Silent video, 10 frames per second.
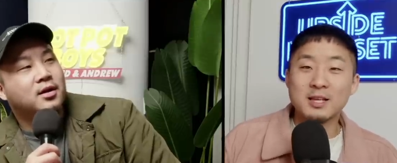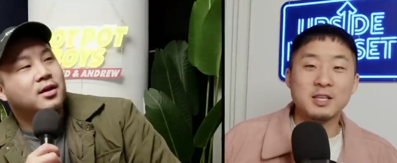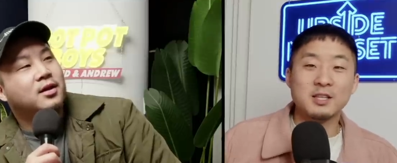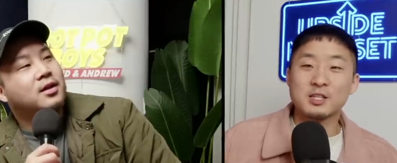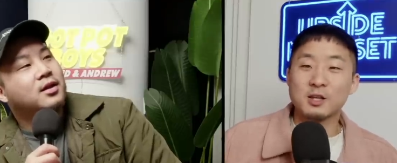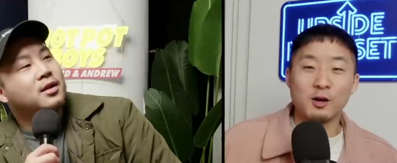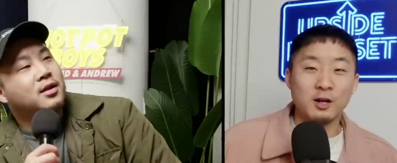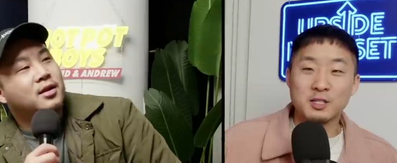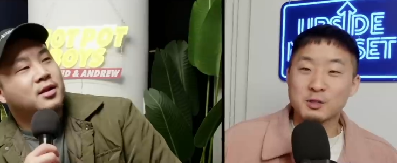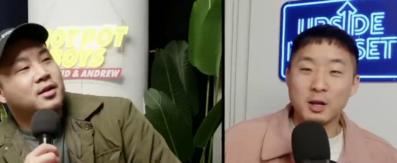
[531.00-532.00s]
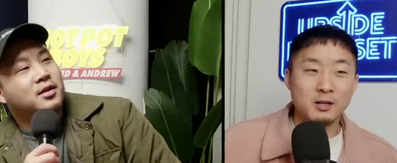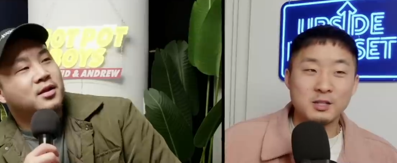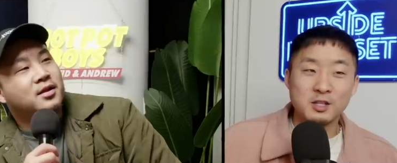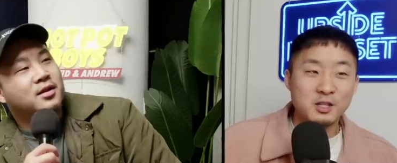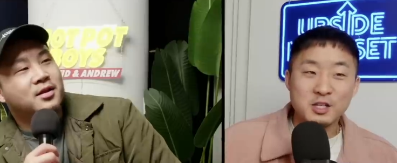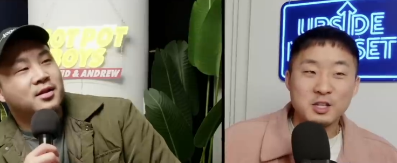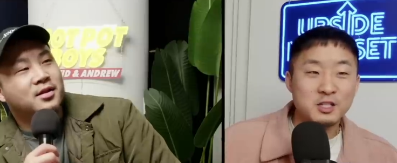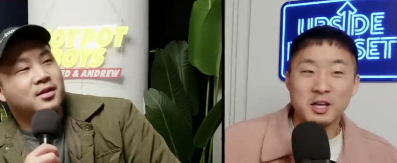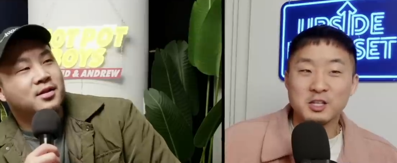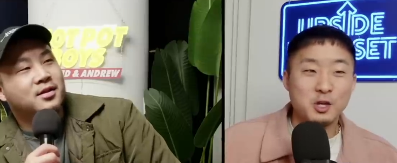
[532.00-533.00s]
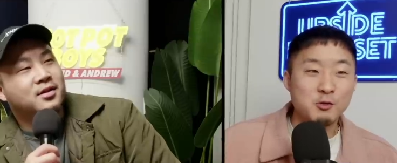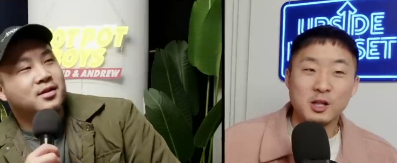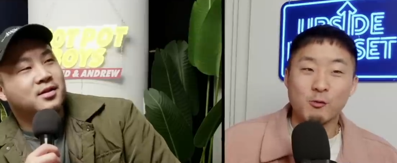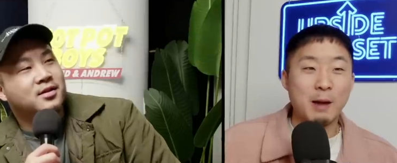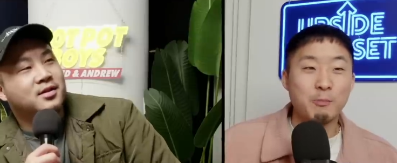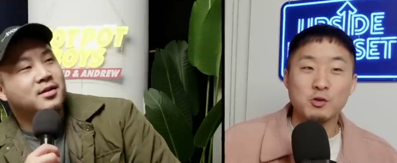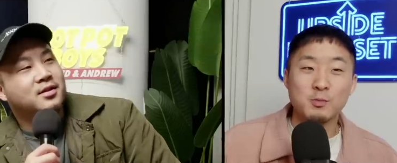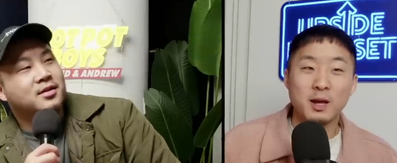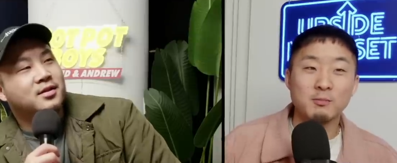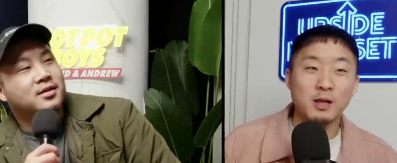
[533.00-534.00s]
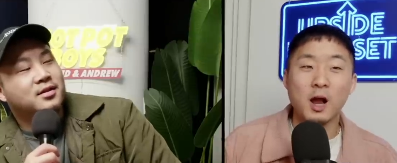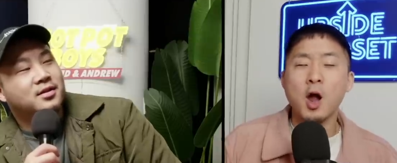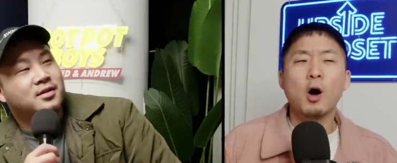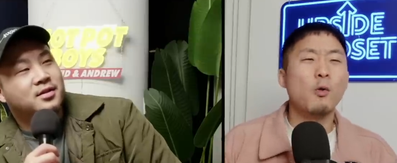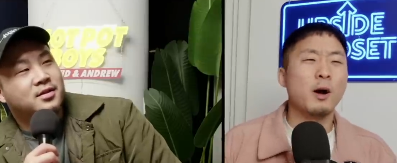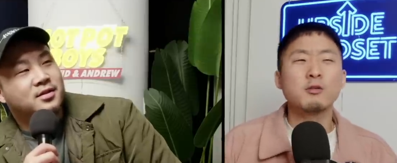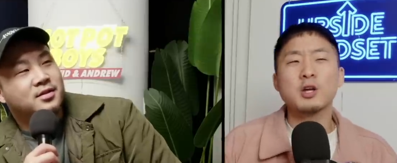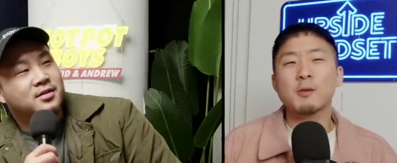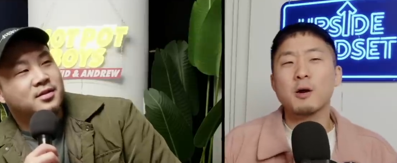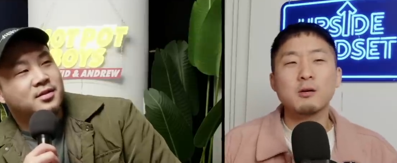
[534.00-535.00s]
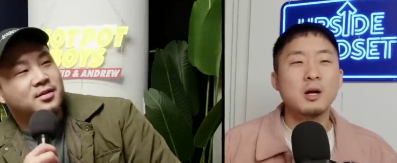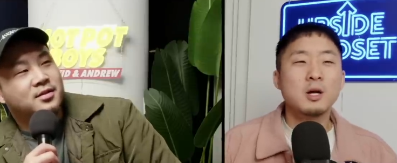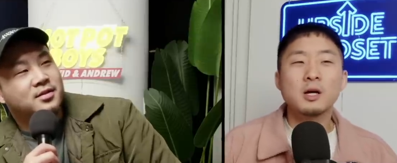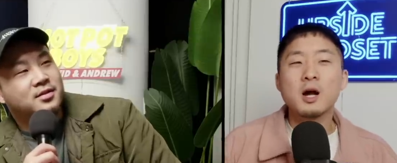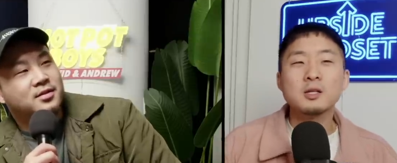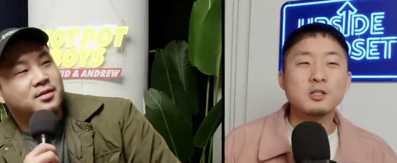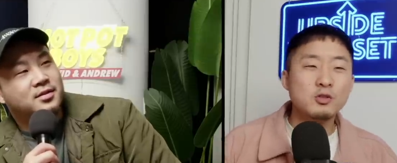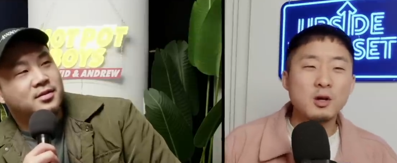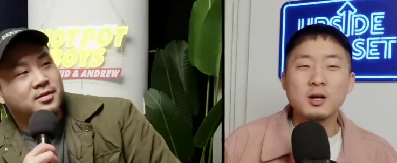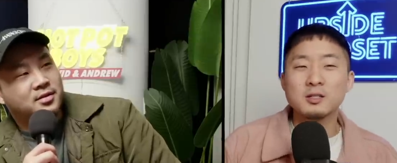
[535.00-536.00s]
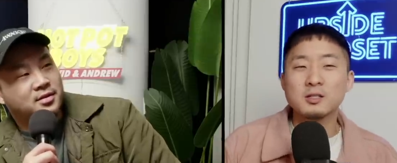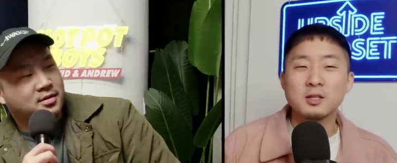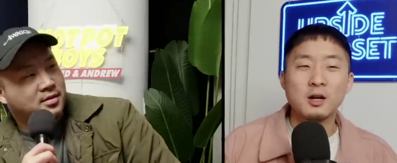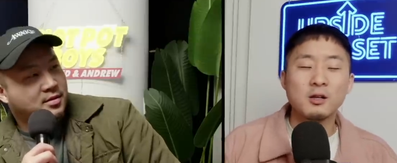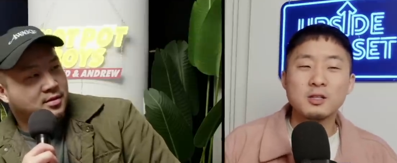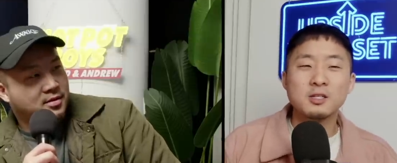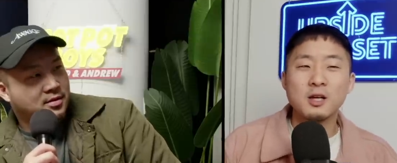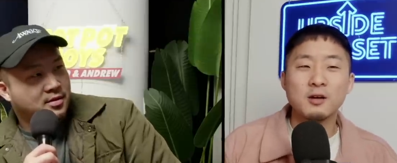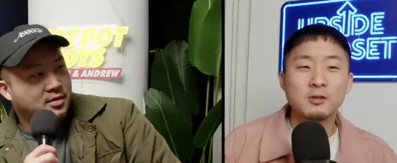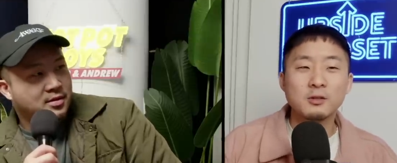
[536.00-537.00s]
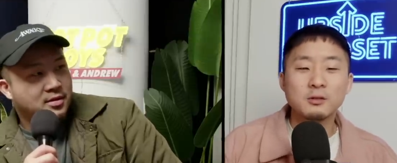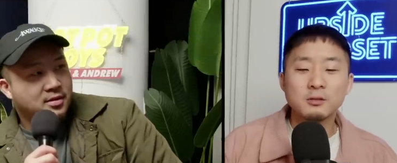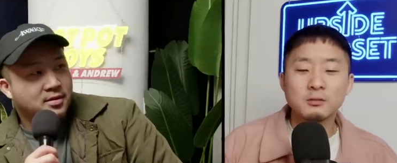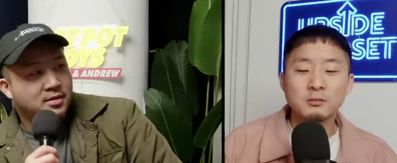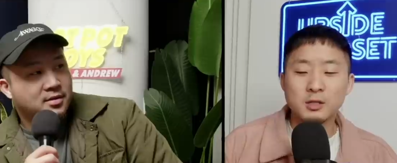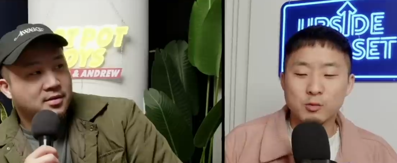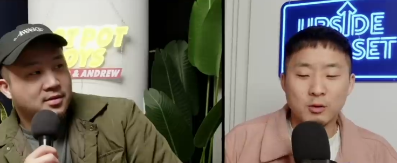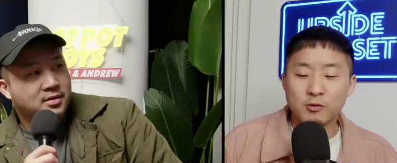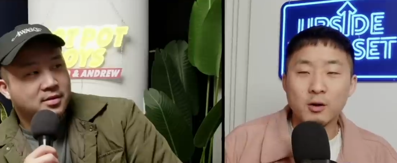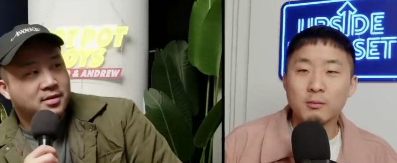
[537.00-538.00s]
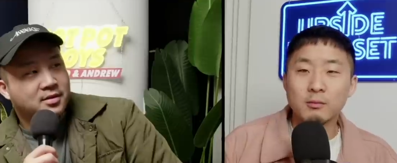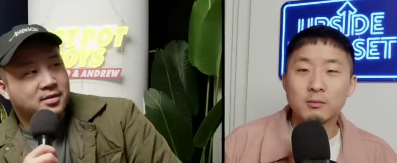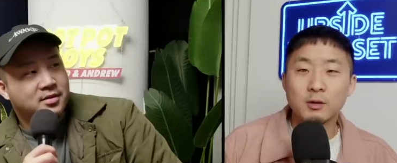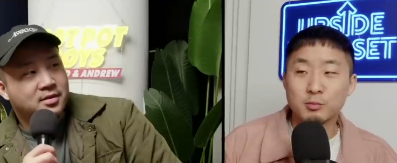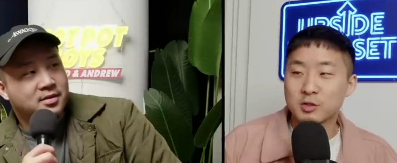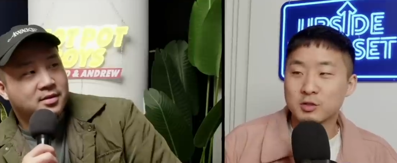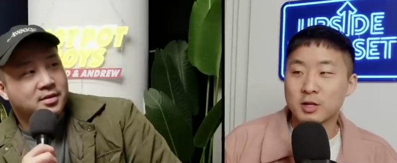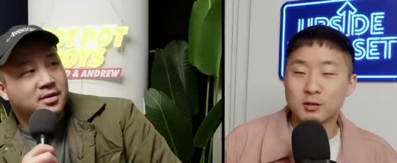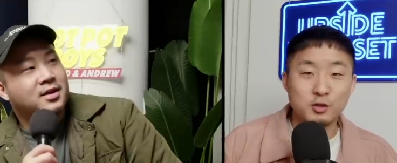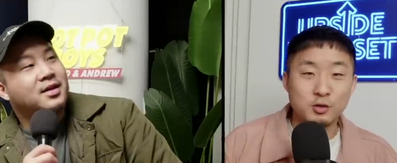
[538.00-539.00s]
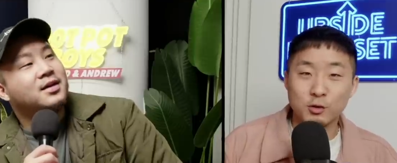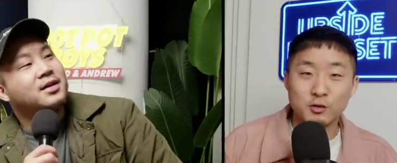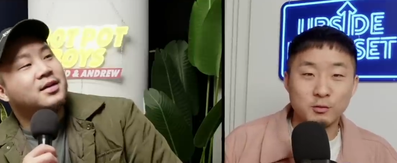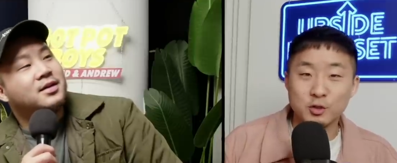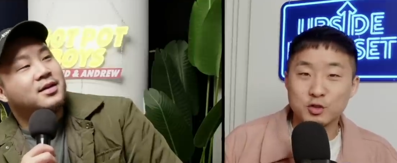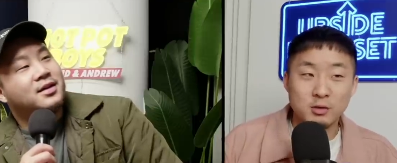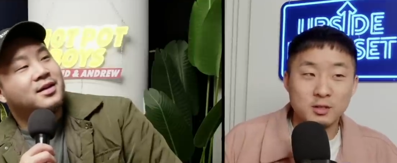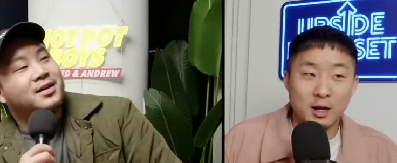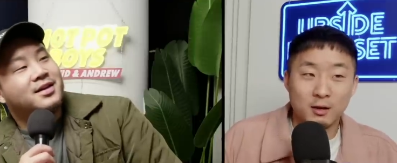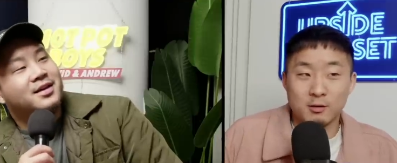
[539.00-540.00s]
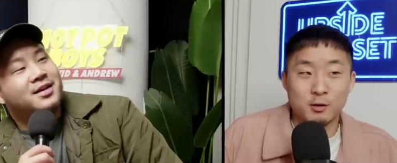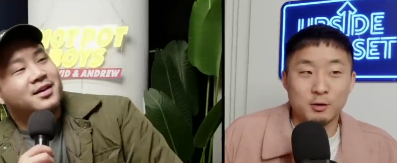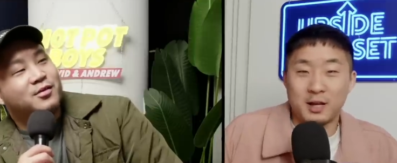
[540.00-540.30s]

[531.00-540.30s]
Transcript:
Speaker 1: isn't this the isn't this just the excuse that rappers make? Be like, oh, why do you talk about guns and drugs and all this stuff? That's where I'm from. I'm just telling the stories from the streets. I don't know.